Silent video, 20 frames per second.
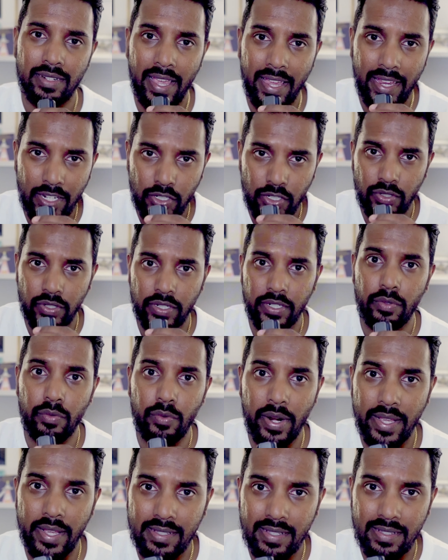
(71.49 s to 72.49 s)
hatred,
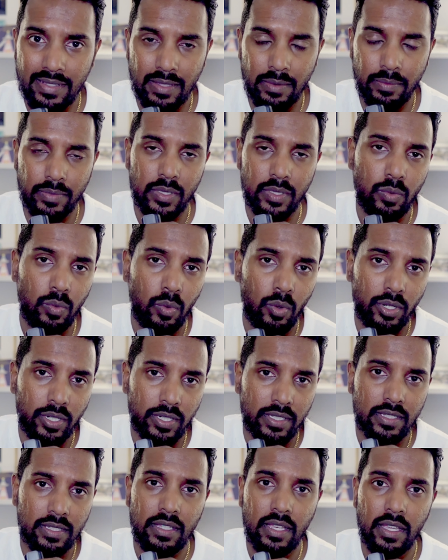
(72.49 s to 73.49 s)
racism
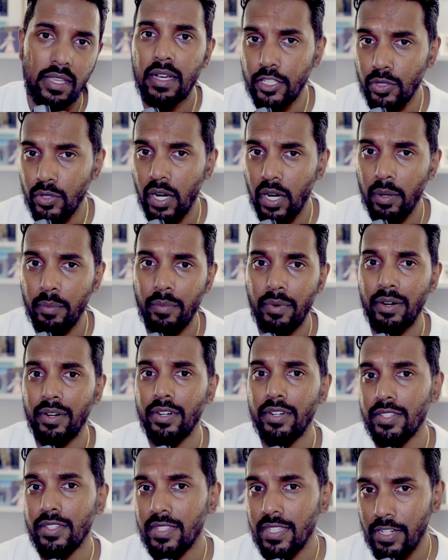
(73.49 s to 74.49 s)
towards
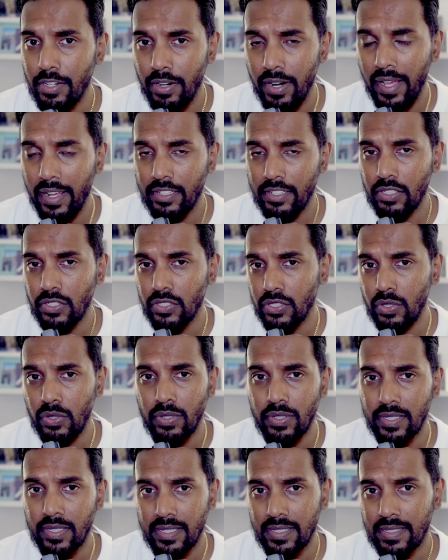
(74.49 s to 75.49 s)
newcomers, international
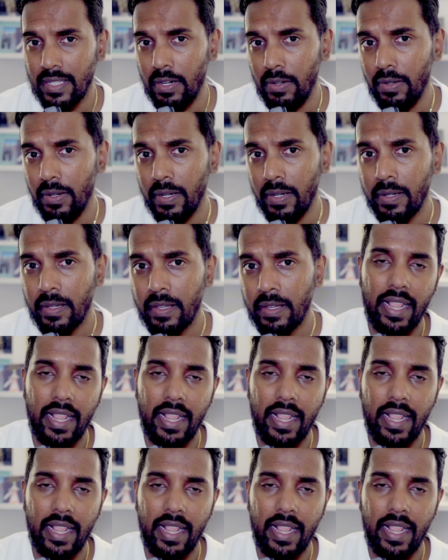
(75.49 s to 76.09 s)
students, etc.